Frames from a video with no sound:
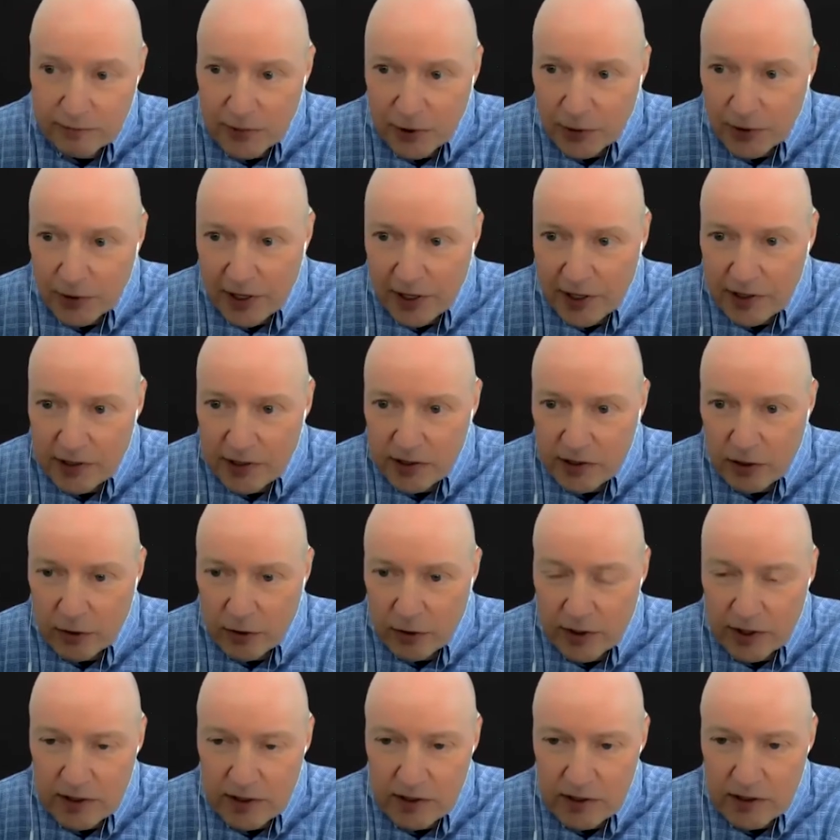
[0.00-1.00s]
Okay,
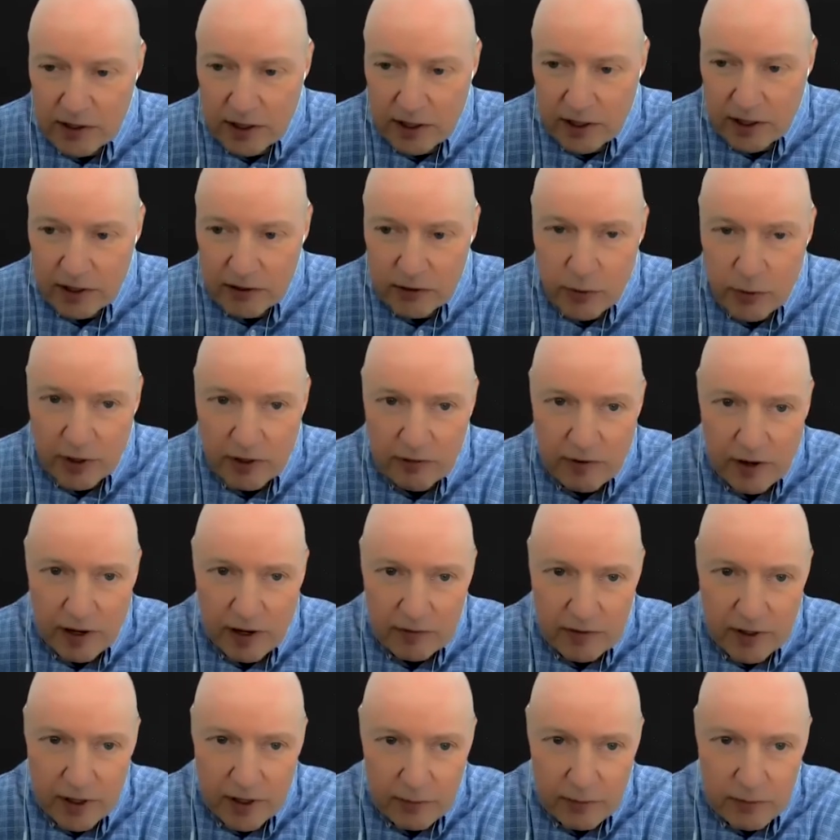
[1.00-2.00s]
so it's
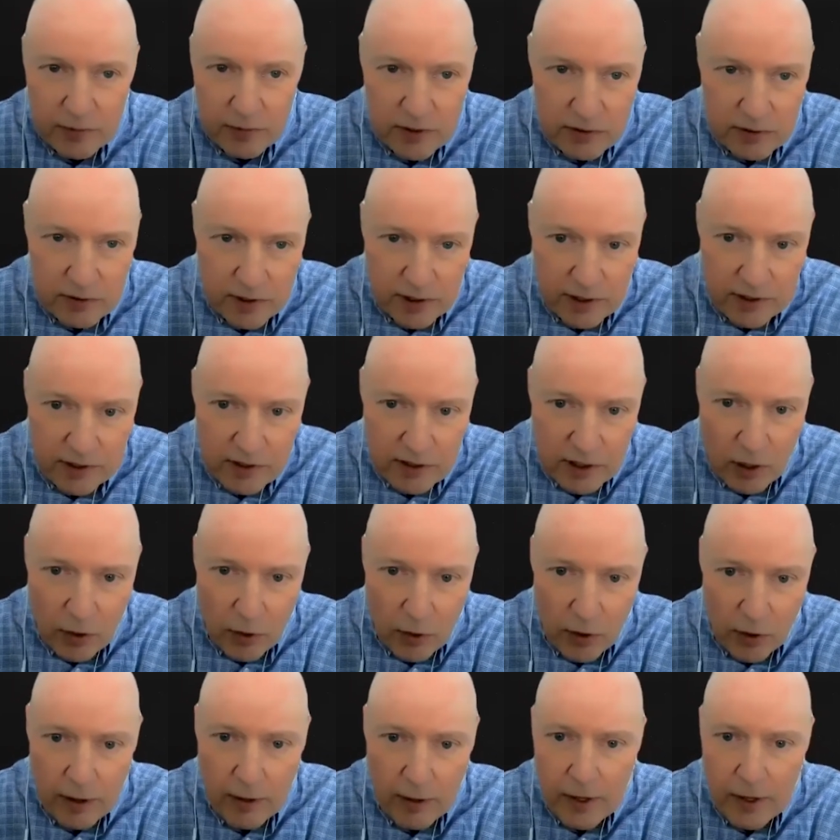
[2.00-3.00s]
25 times slower.